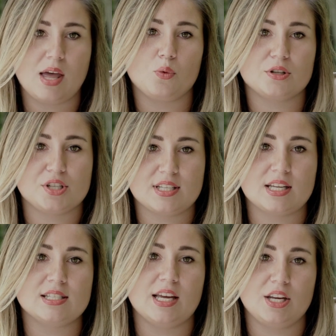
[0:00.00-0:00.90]
it will just
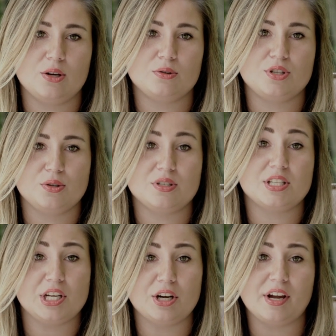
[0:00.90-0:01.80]
continue to
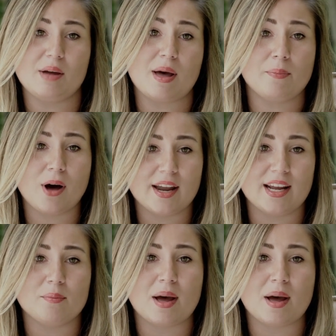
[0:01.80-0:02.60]
deteriorate my body,